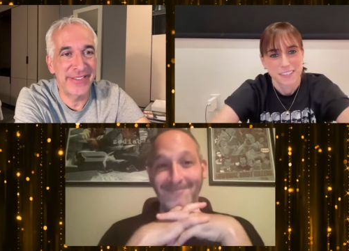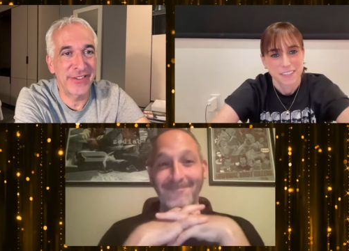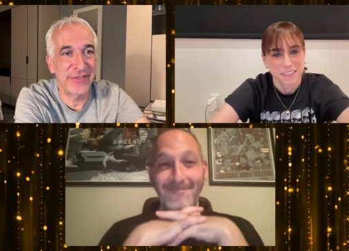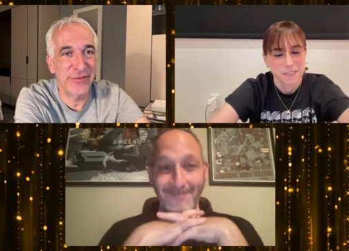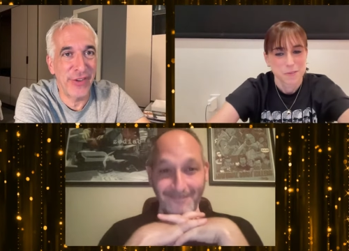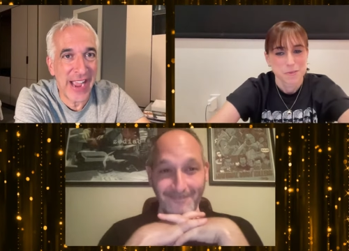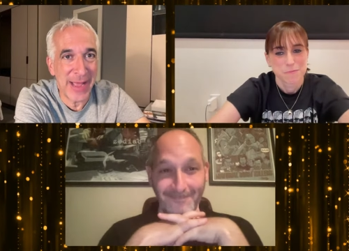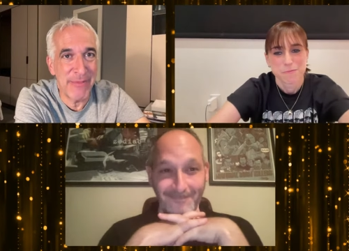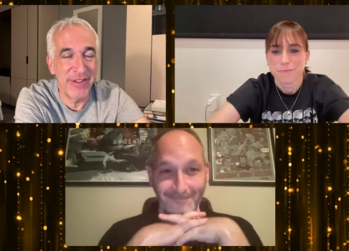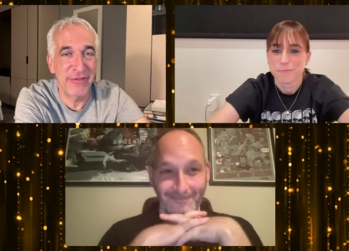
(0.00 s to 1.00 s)
Speaker 1: is a
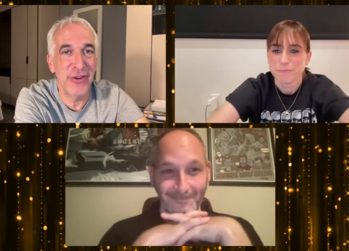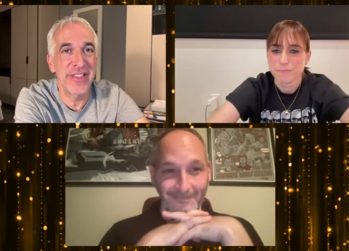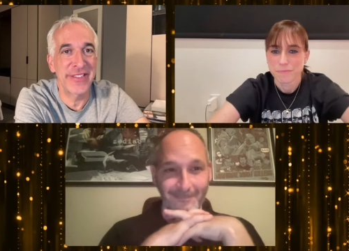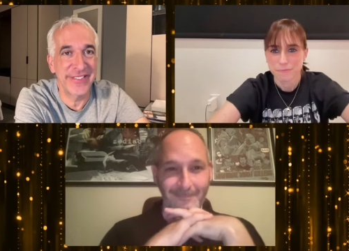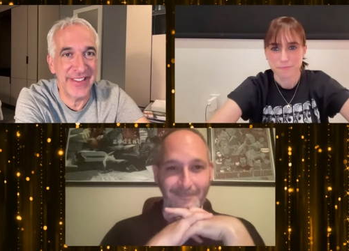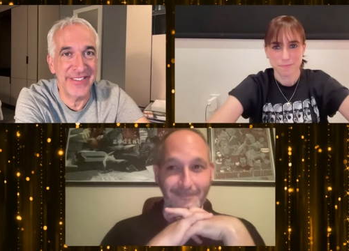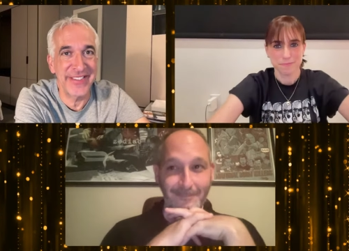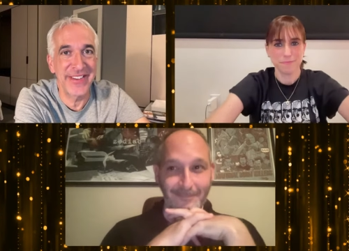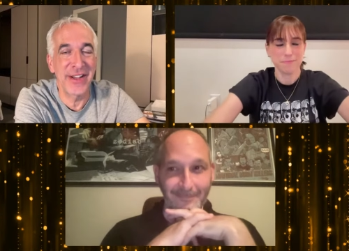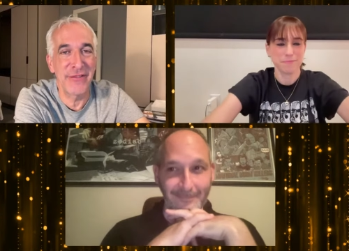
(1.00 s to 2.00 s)
wrap for this
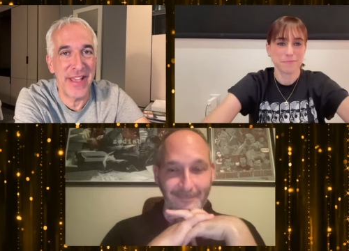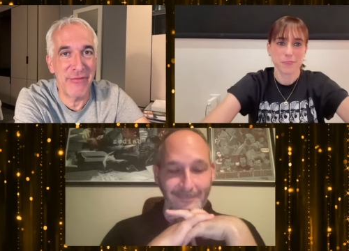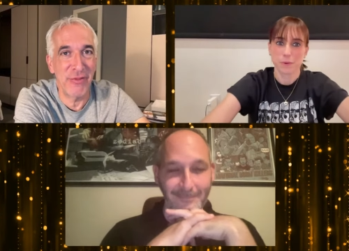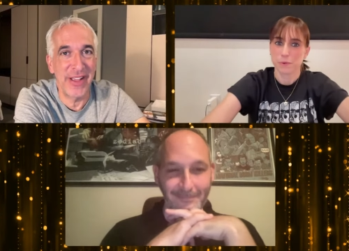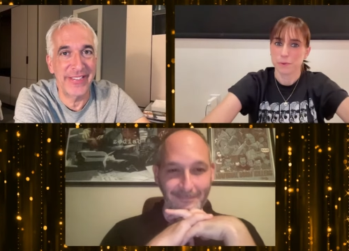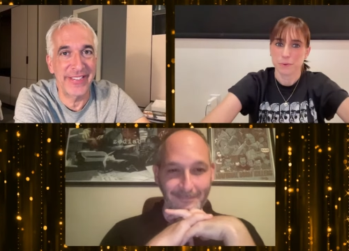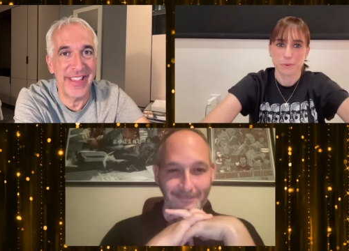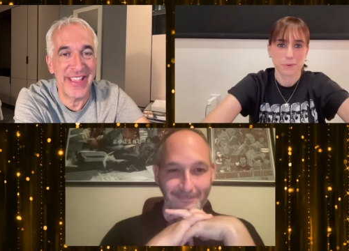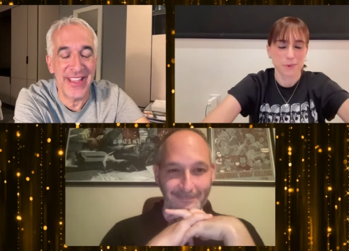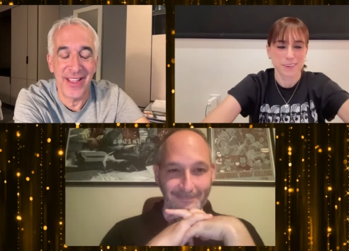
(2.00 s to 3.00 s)
season of
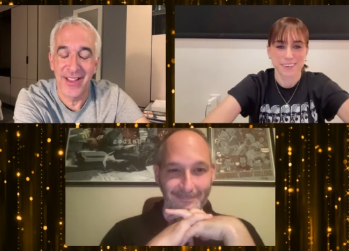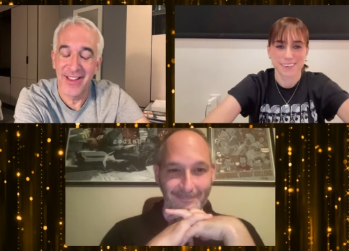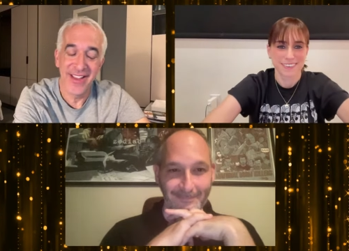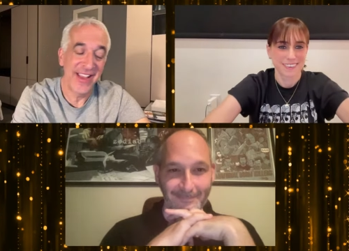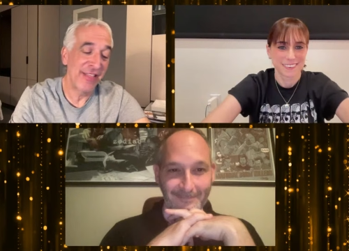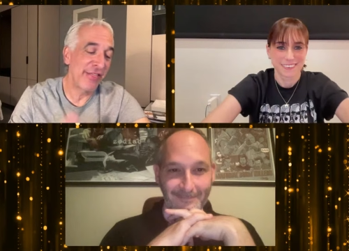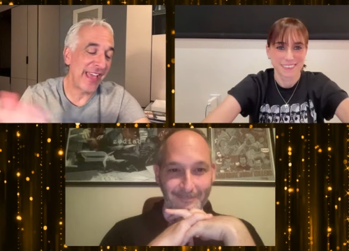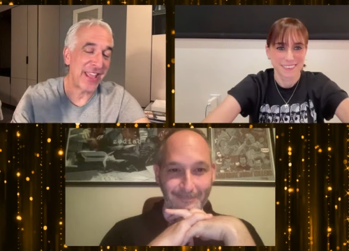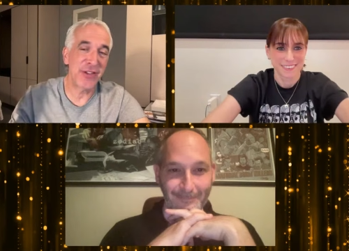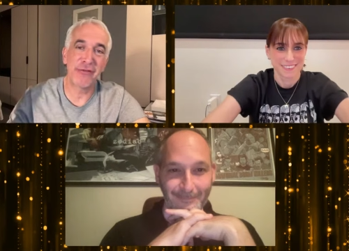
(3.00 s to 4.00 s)
FYC.
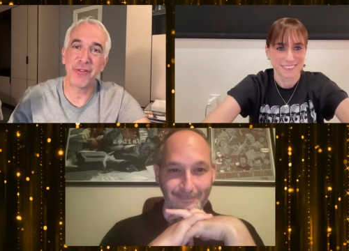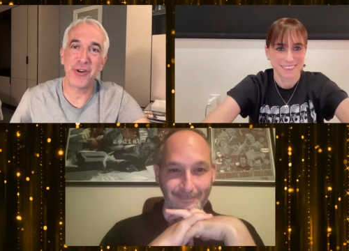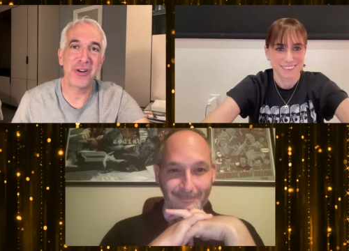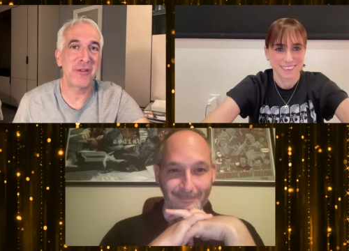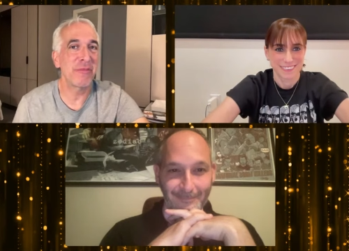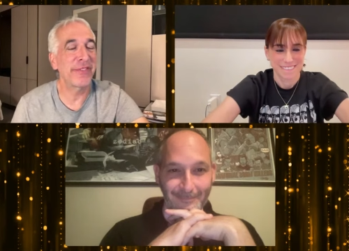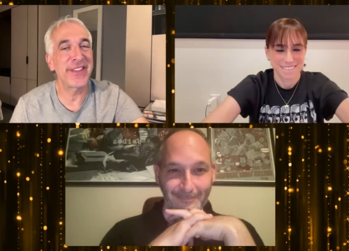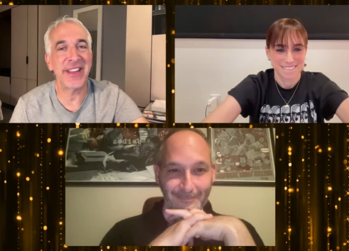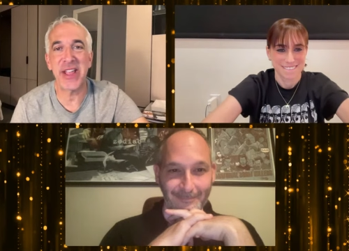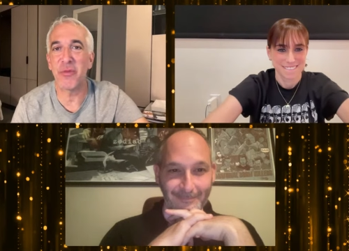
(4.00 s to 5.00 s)
Thank you for
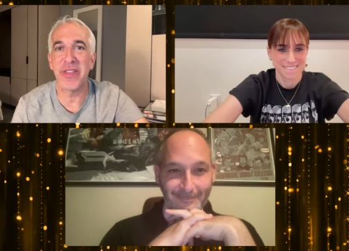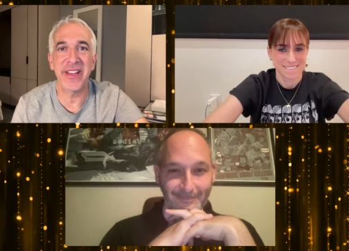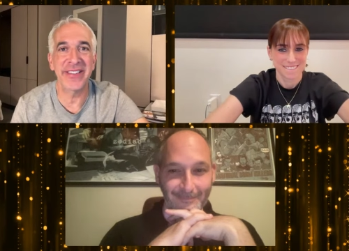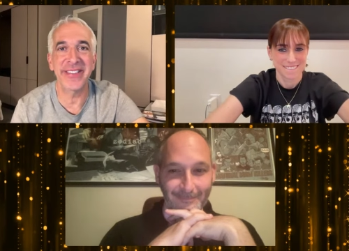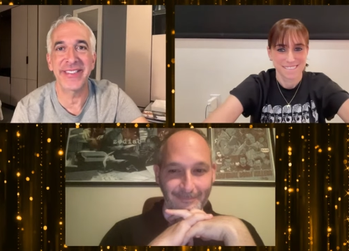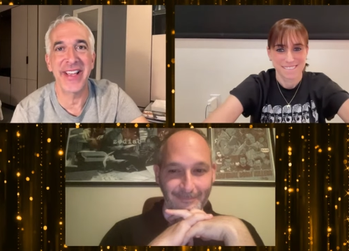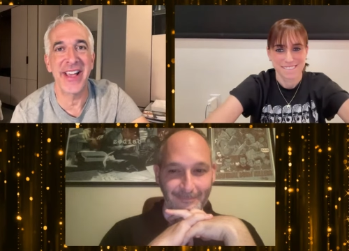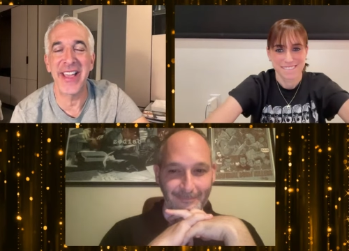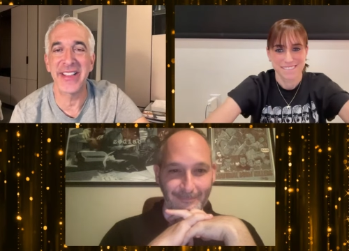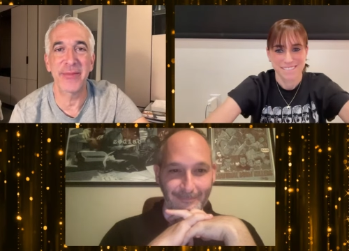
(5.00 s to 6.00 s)
sticking with us.
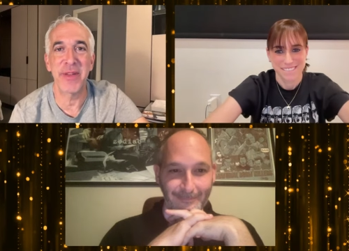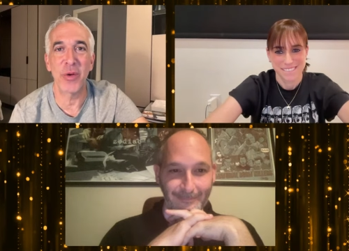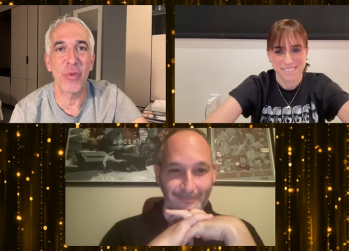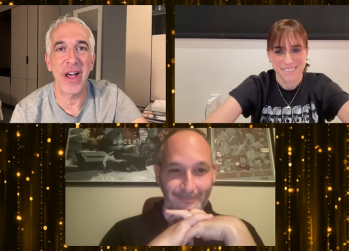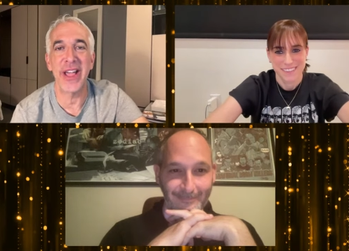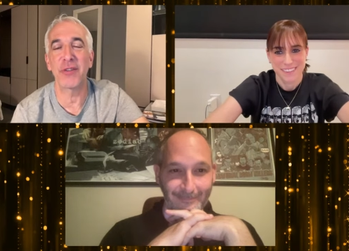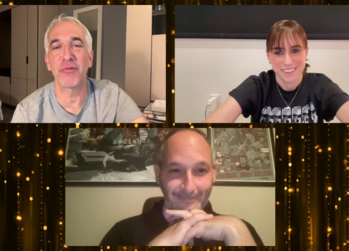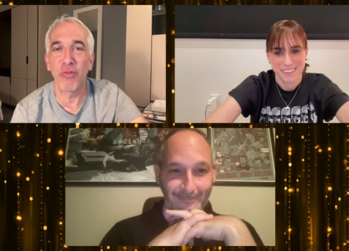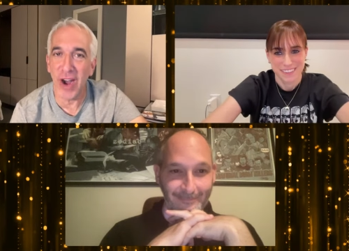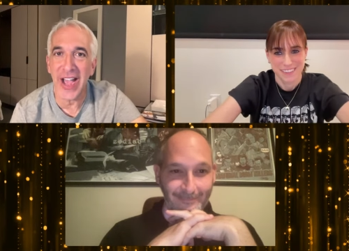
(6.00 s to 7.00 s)
It's been a wild
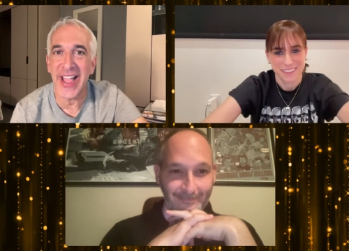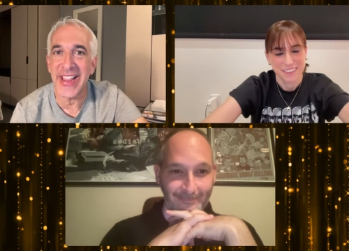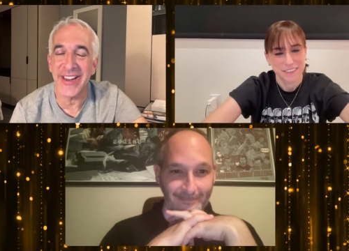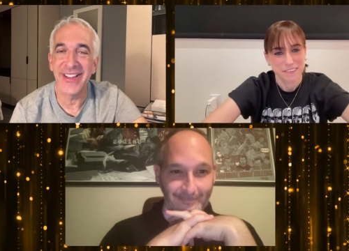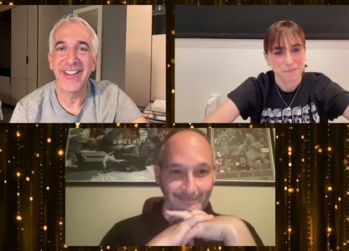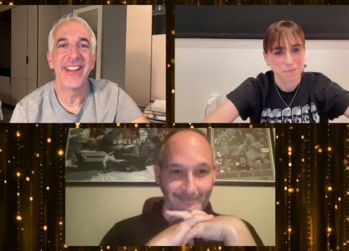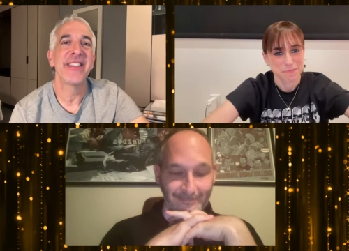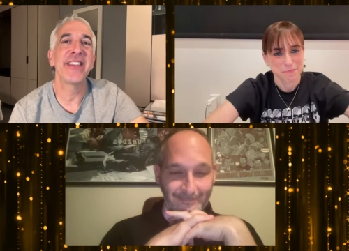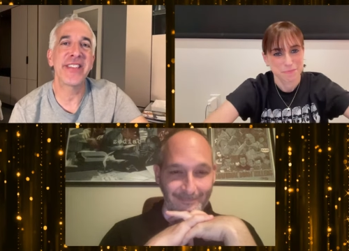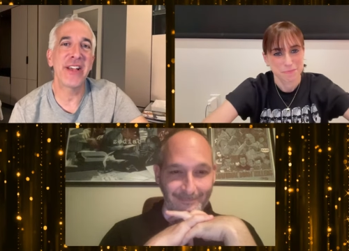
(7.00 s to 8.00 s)
ride.
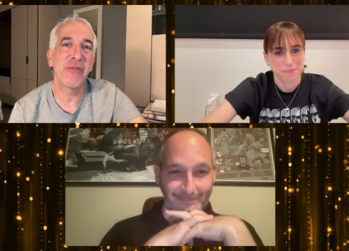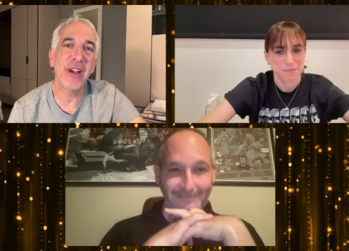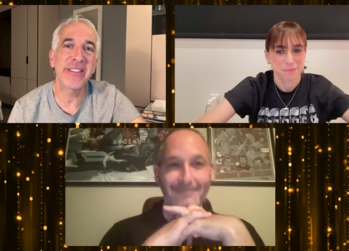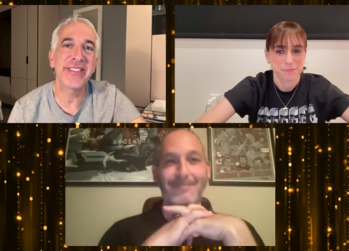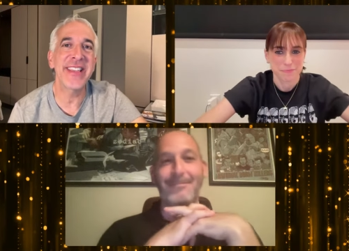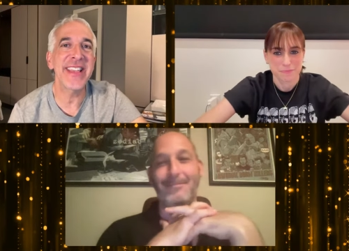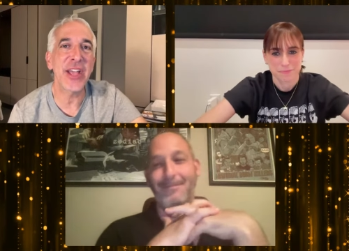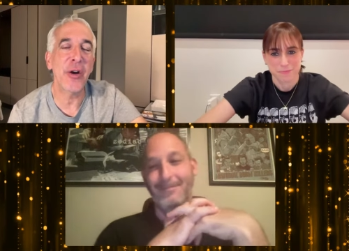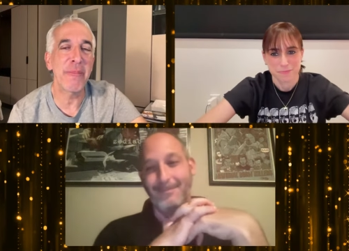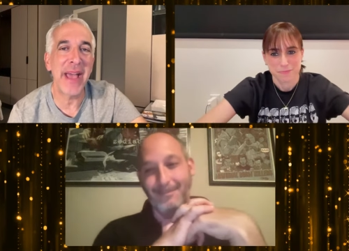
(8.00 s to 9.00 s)
This FYC
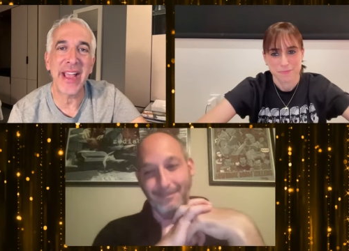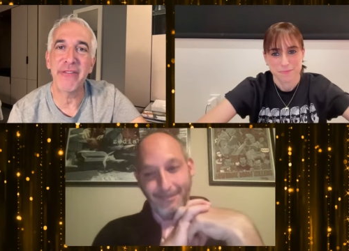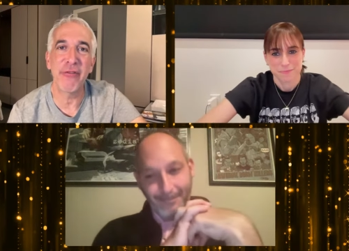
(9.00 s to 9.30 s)
going back and